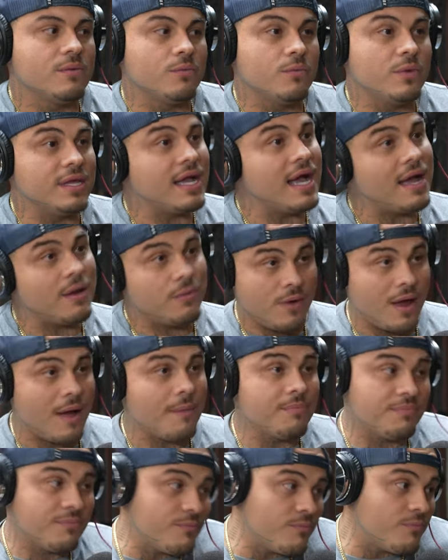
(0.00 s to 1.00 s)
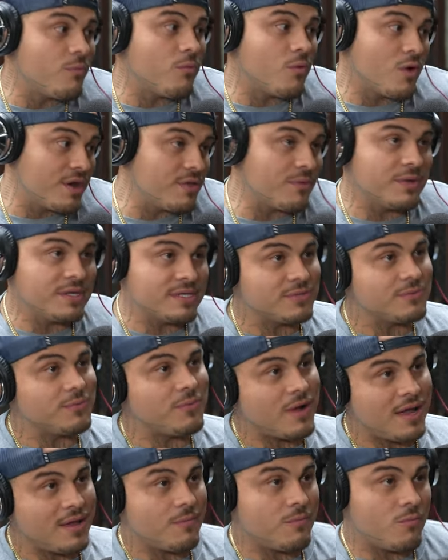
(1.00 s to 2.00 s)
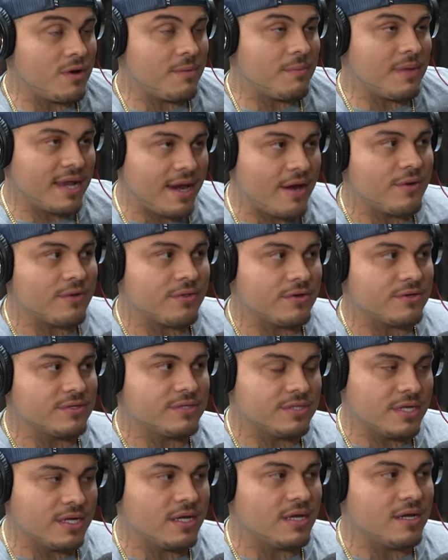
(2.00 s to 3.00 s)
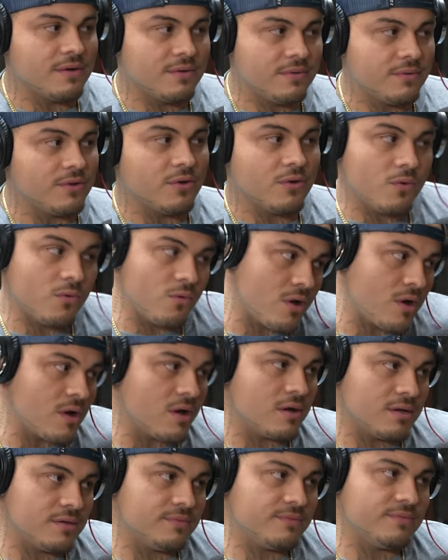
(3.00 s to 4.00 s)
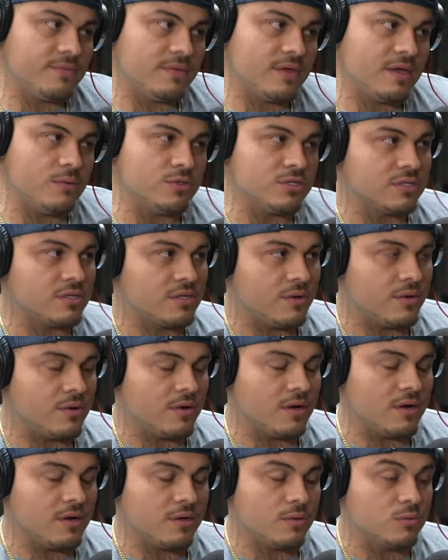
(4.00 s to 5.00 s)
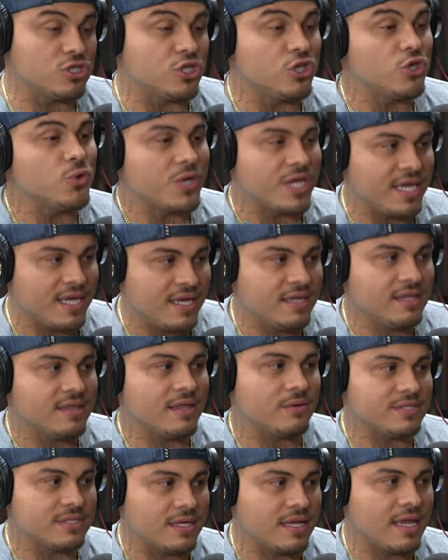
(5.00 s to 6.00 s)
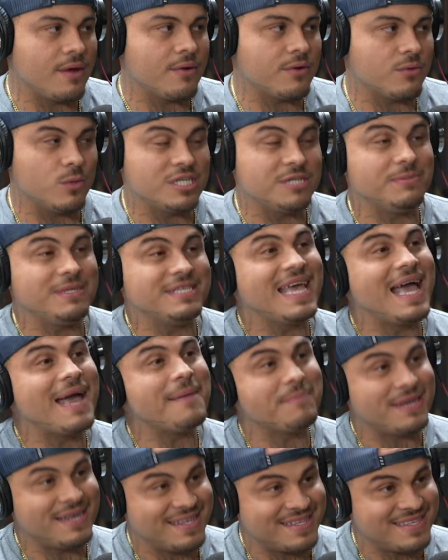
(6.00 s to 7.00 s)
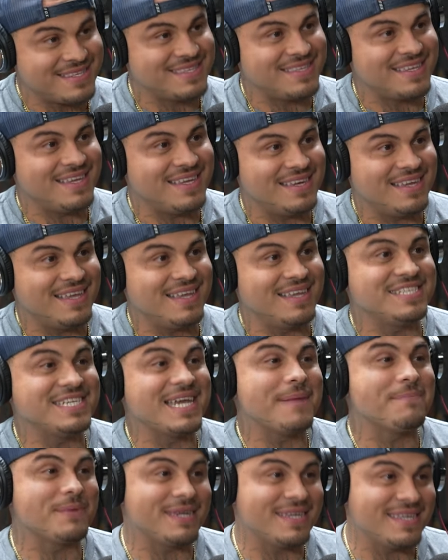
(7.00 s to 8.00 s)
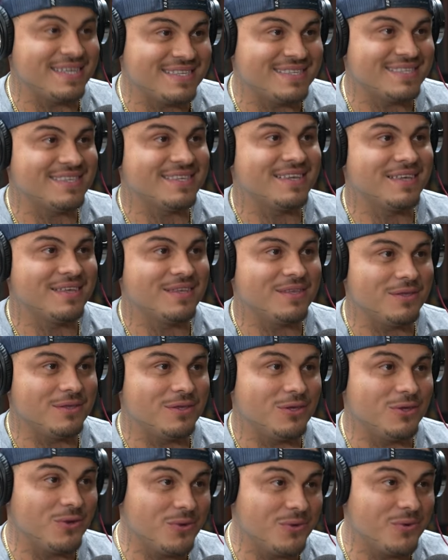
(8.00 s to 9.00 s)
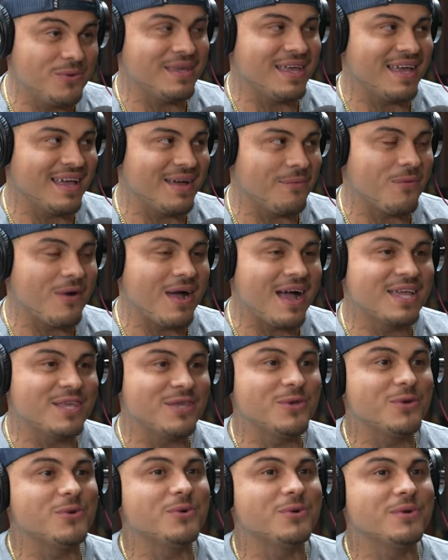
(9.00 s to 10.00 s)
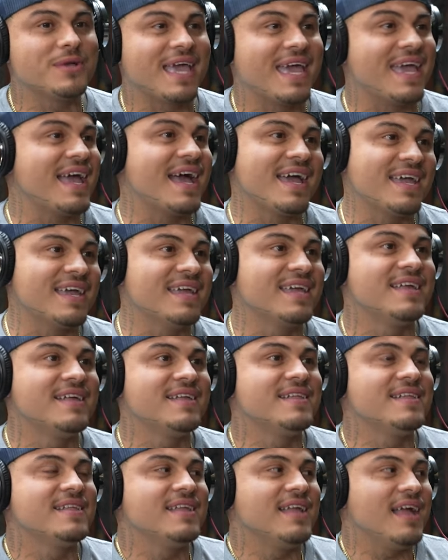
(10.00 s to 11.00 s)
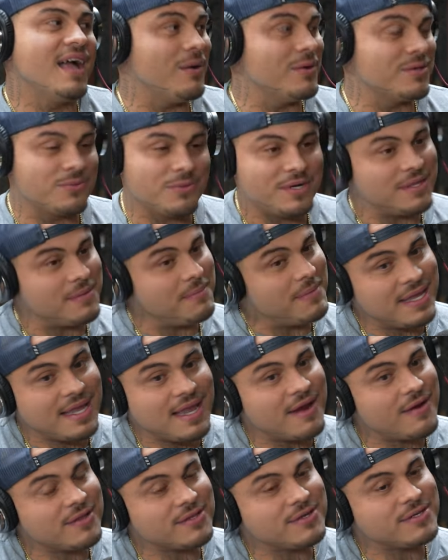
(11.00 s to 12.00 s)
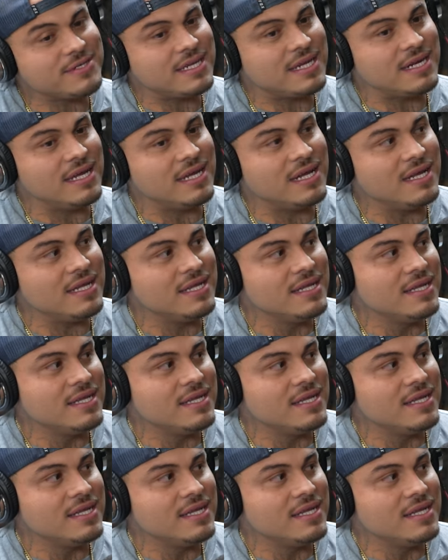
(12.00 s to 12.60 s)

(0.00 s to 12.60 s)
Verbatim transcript: We got. I'm one of the reasons why one of my characters. Uh, you know, well, it was uh, it was Yuki. That was a character, which means happiness in in Japanese. You, yeah, Y U K I. I was one of the main characters, and uh,